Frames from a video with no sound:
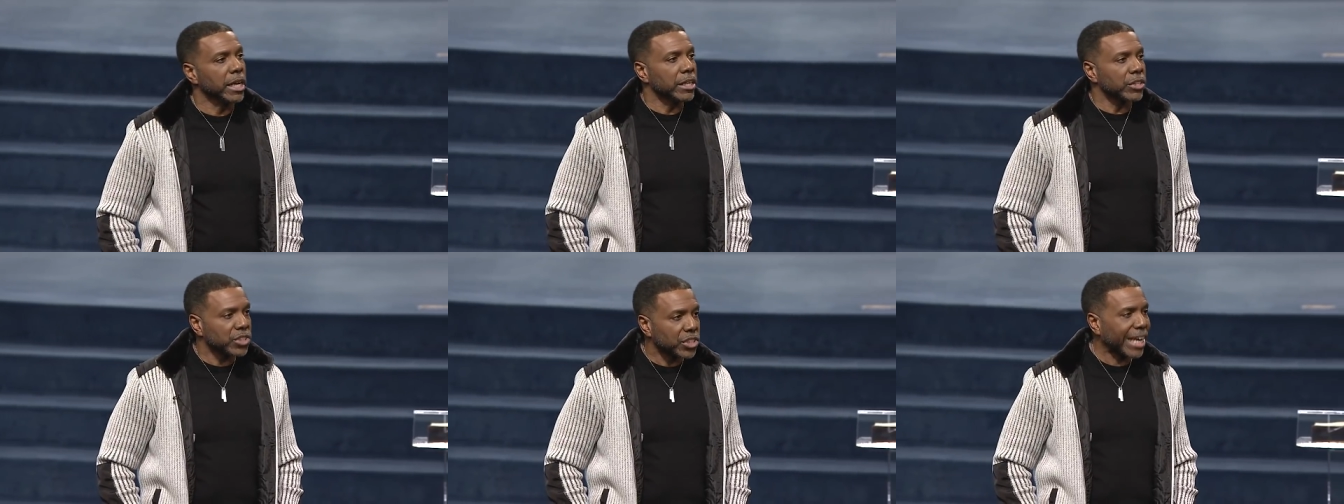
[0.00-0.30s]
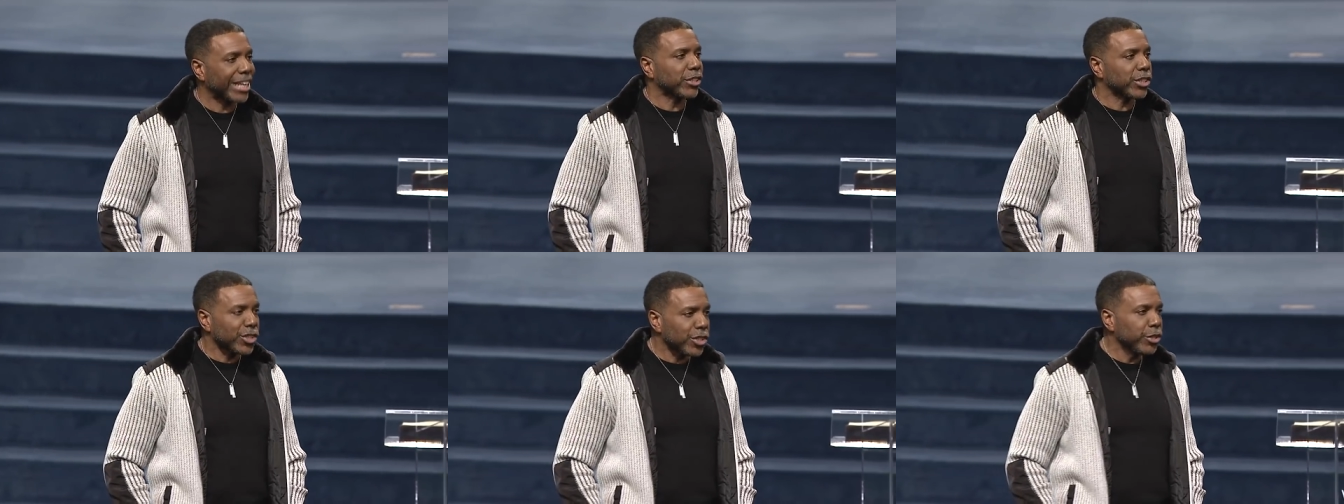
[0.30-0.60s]

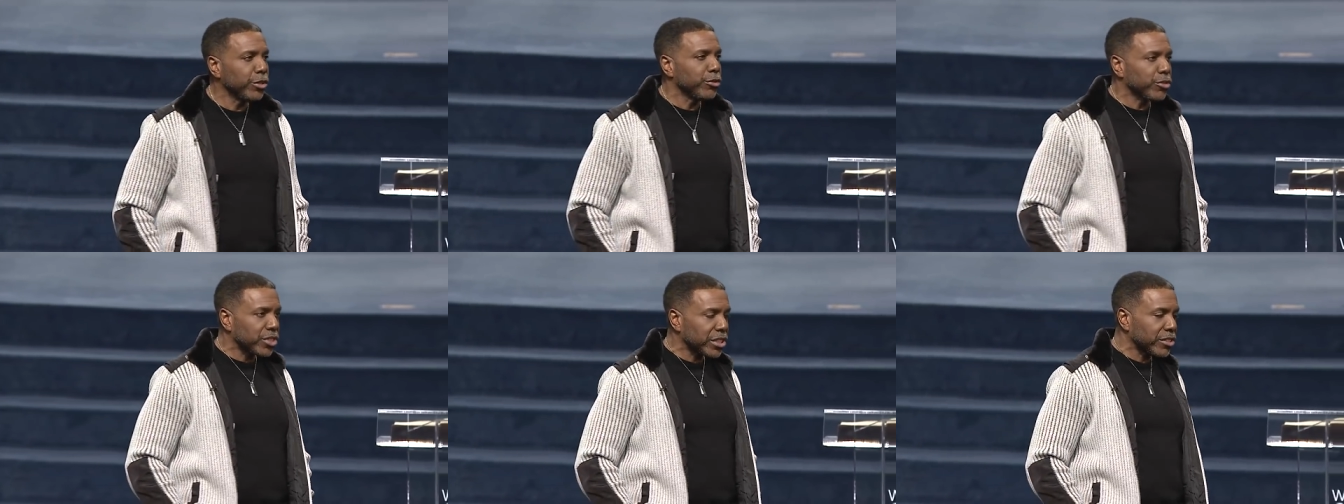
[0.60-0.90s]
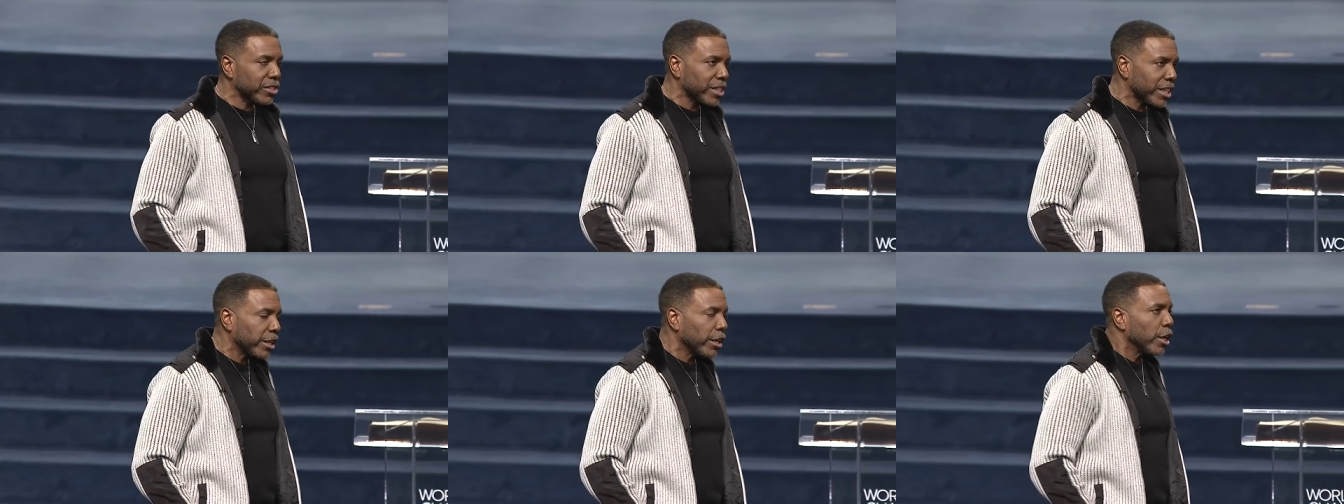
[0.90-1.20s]
Satan
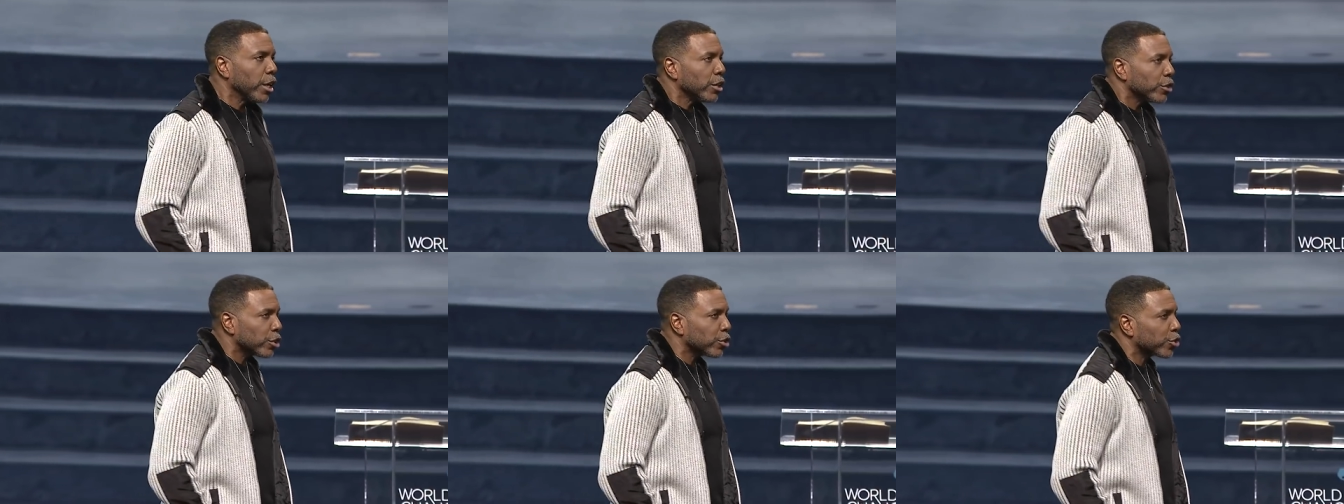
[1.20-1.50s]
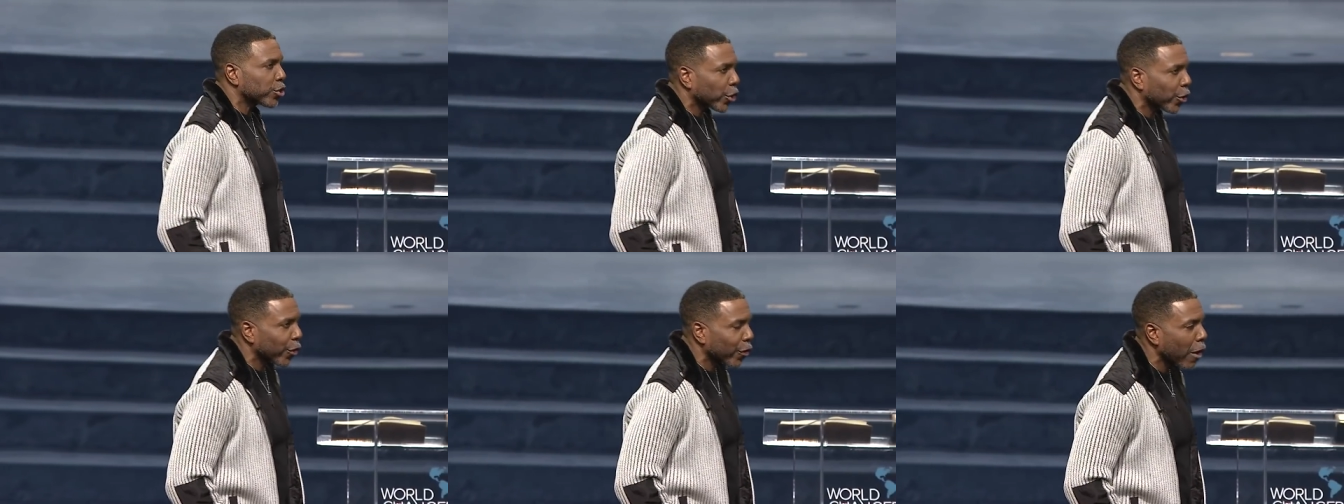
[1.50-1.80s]
uses it to
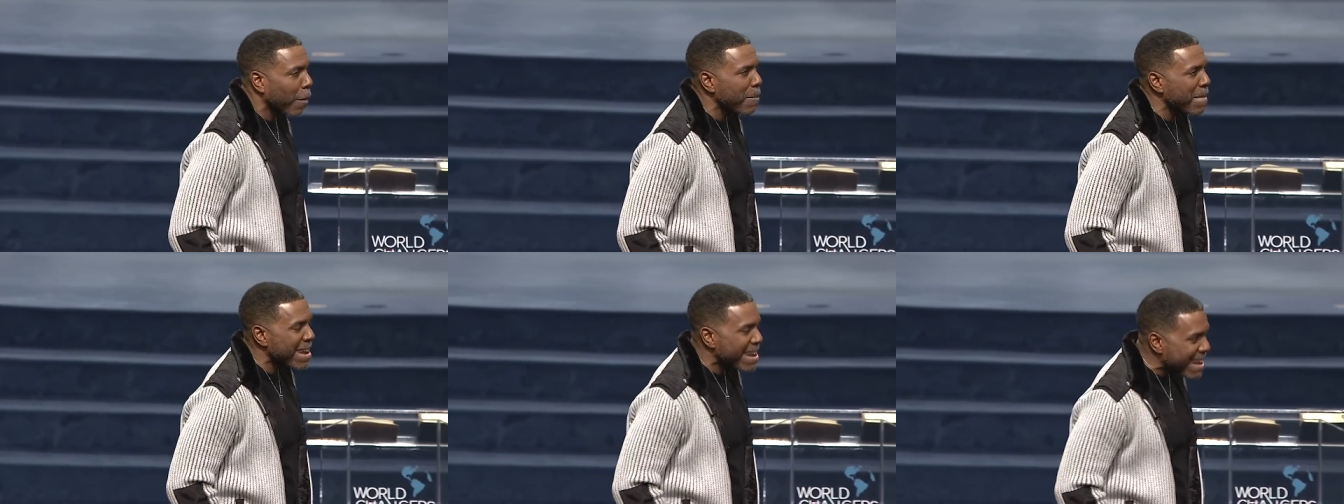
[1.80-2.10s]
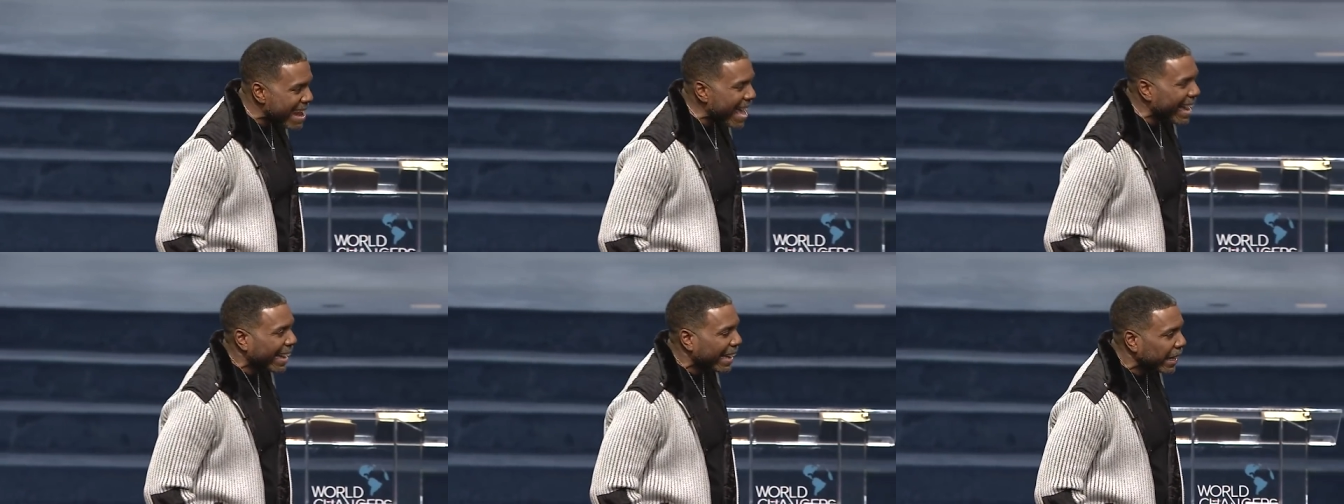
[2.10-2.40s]
stir up
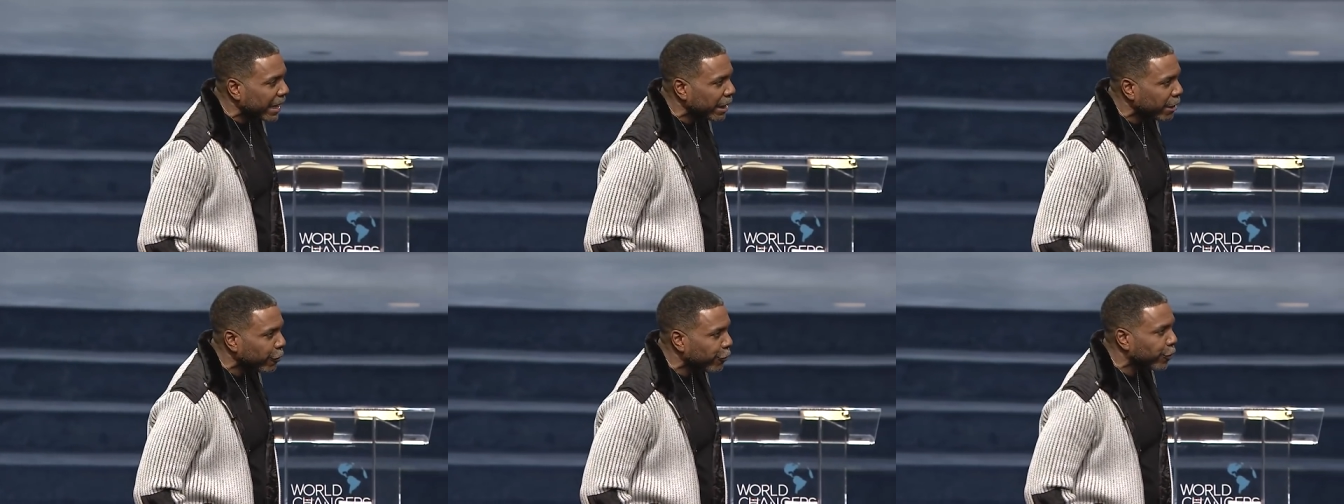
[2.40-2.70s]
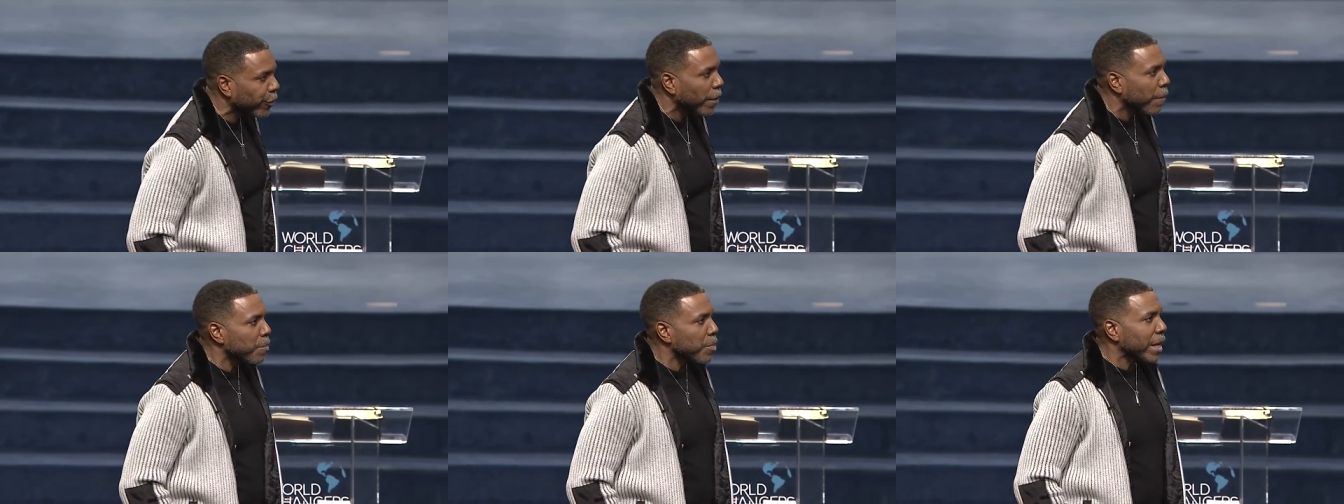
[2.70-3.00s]
negative